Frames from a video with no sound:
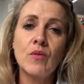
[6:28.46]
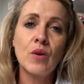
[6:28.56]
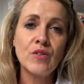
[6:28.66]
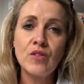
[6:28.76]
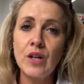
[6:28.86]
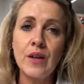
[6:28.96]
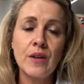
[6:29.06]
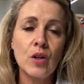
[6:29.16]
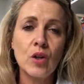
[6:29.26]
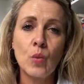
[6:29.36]
questionnaire
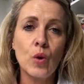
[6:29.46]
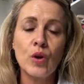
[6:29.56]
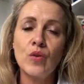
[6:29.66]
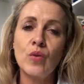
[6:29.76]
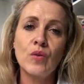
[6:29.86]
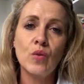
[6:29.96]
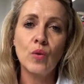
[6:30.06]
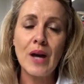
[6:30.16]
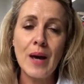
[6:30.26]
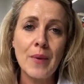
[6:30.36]
that you can work through. It's
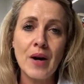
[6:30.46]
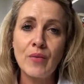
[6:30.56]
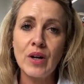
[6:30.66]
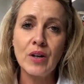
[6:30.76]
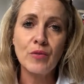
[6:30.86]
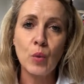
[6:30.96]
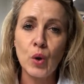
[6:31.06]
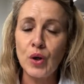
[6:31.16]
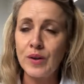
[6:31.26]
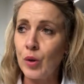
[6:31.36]
called Am I Ready for
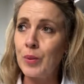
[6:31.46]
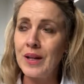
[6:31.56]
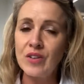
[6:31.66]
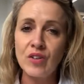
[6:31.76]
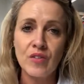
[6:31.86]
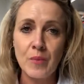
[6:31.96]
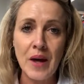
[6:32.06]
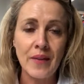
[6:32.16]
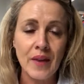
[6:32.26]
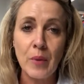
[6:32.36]
Work? There are plenty of them
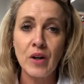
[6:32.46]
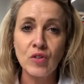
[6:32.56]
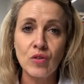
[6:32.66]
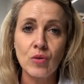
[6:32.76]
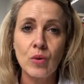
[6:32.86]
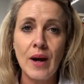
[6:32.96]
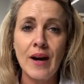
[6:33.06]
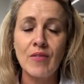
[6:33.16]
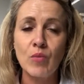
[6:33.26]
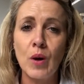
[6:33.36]
out there, but I do
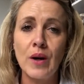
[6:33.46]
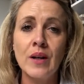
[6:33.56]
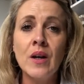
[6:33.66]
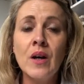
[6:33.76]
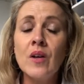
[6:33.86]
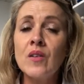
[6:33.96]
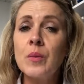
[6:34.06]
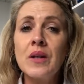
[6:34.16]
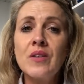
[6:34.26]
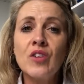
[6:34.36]
have one. So
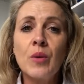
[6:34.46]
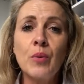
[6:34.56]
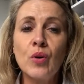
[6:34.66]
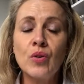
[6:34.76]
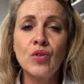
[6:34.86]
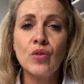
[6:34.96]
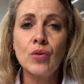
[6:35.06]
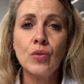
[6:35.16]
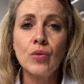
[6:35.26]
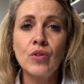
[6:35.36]
please jump on
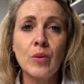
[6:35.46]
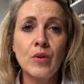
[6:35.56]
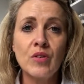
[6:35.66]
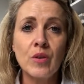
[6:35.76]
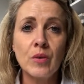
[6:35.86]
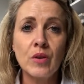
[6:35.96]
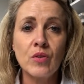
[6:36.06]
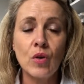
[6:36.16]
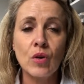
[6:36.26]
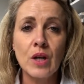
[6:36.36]
to
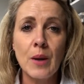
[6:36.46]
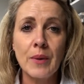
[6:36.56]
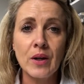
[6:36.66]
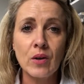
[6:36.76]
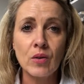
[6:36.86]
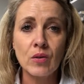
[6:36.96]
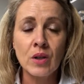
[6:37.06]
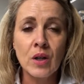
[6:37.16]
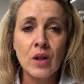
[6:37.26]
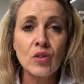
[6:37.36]

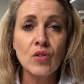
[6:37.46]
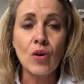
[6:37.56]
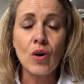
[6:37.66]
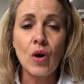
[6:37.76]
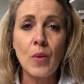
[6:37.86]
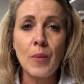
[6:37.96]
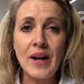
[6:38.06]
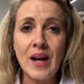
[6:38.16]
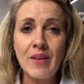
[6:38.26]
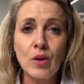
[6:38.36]
www.comebackgirl.com
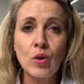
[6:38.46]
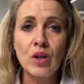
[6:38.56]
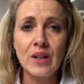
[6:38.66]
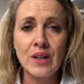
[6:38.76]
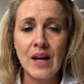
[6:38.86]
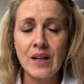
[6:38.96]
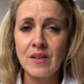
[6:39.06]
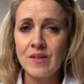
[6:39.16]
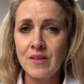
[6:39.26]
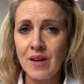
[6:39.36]
and have a look at that
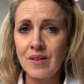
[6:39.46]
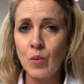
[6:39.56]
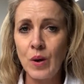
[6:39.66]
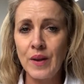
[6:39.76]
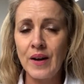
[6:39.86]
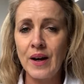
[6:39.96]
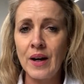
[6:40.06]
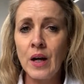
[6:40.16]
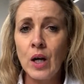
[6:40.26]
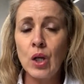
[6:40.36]
and assess
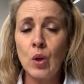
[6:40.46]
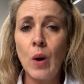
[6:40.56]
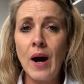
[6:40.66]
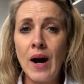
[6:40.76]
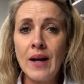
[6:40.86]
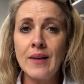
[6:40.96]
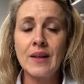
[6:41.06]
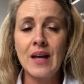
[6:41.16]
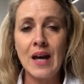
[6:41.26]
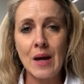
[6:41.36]
whether you are in
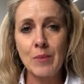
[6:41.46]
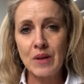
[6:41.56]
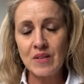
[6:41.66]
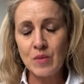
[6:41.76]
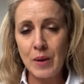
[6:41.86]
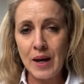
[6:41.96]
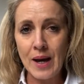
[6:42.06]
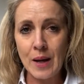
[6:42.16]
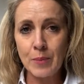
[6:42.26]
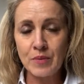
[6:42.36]
the camp that's
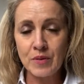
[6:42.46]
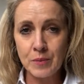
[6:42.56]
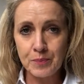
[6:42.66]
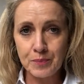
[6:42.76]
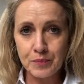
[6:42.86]
perhaps